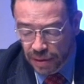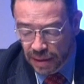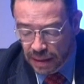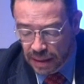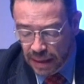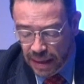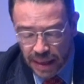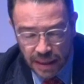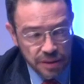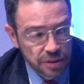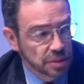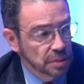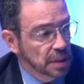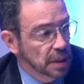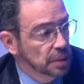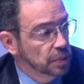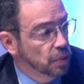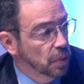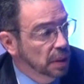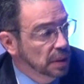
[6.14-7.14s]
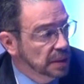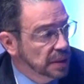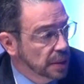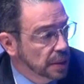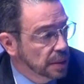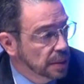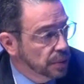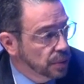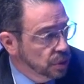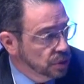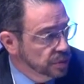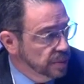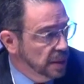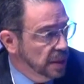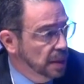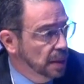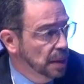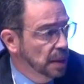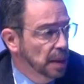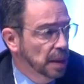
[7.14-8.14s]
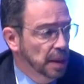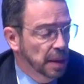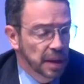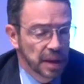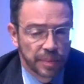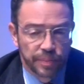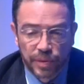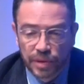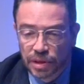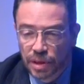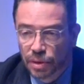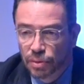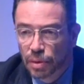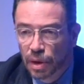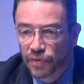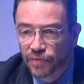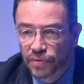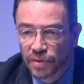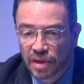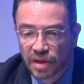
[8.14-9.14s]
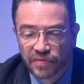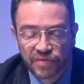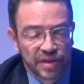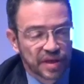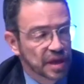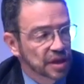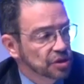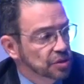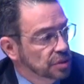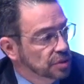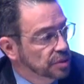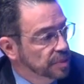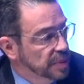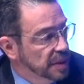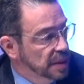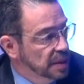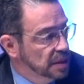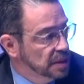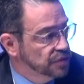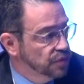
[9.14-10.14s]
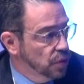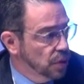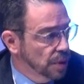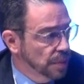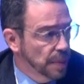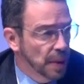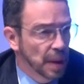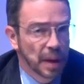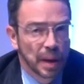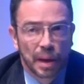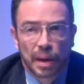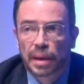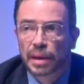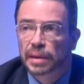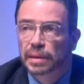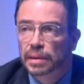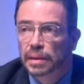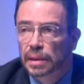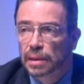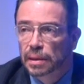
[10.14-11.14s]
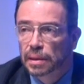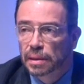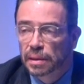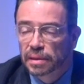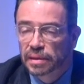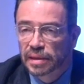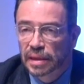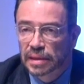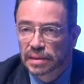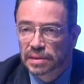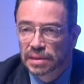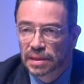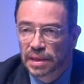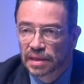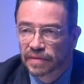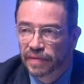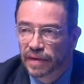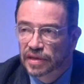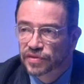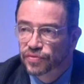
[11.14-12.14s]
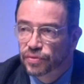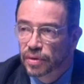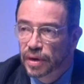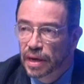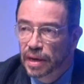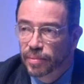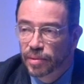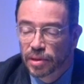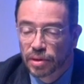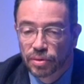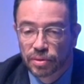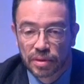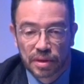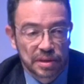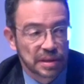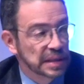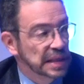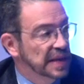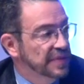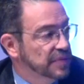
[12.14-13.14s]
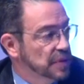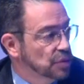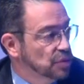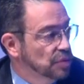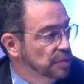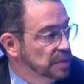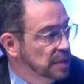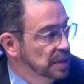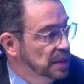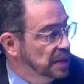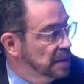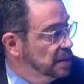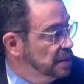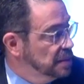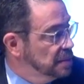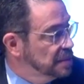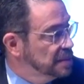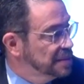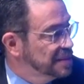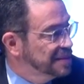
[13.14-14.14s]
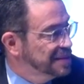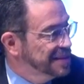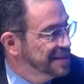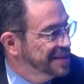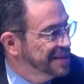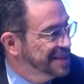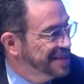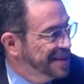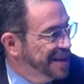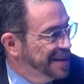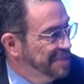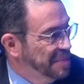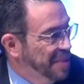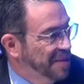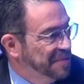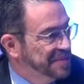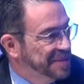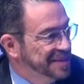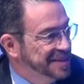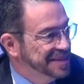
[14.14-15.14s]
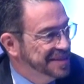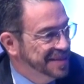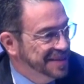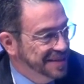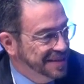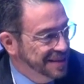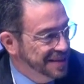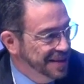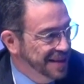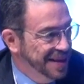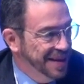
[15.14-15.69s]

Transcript: to thank Isaac and Walda Roseman in particular for the invitation to be in this forum, and uh, thanks in advance for anybody who doesn't leave the room till I am off the seat.